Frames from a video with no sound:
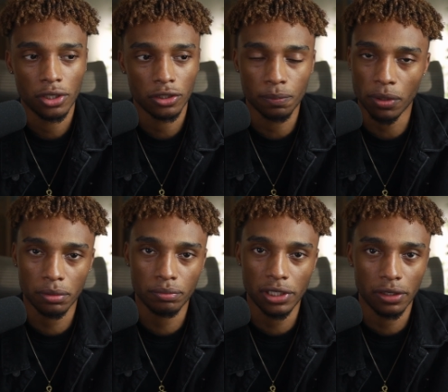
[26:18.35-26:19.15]
you
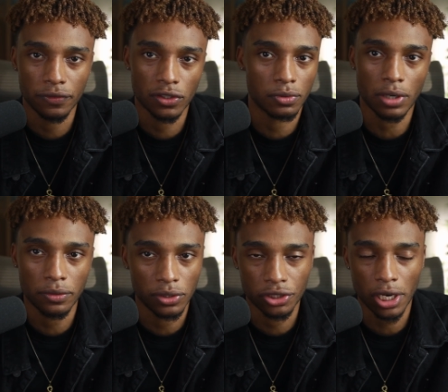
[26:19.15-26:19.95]
probably have subscribed
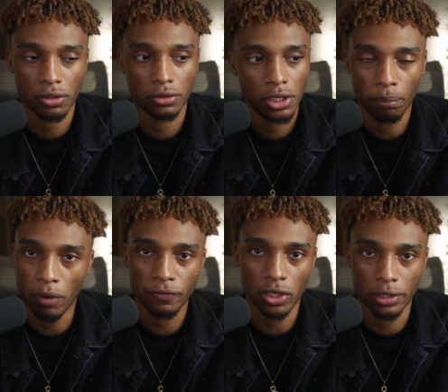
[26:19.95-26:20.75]
to his channel for
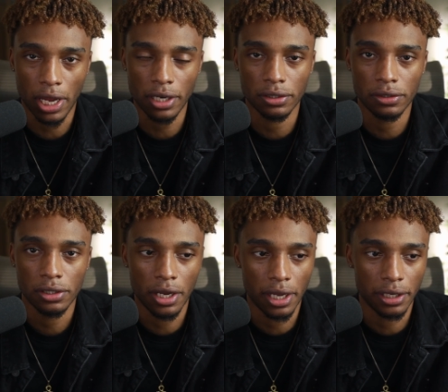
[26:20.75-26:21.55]
months on end
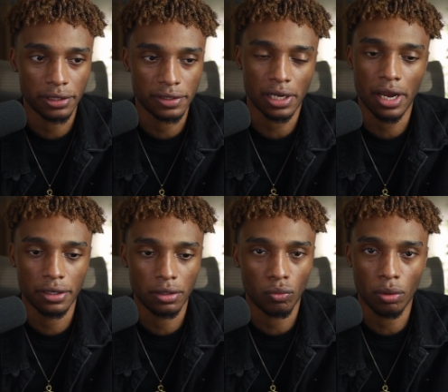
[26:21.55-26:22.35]
and then
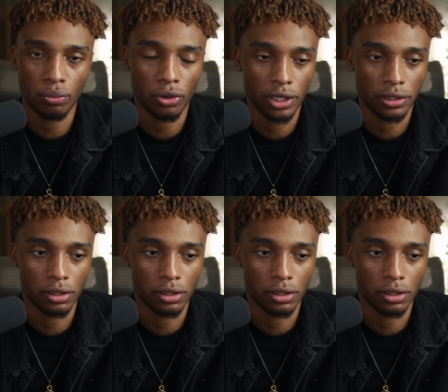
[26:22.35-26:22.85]
decided at one point,